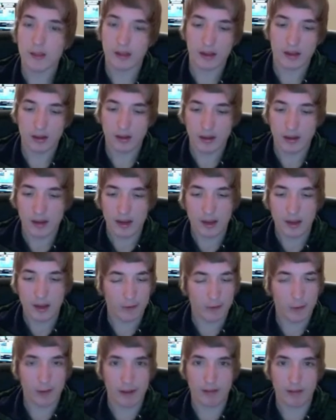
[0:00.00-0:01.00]
Like, if
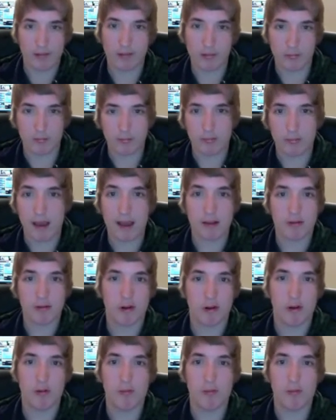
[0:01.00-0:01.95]
you're against macro,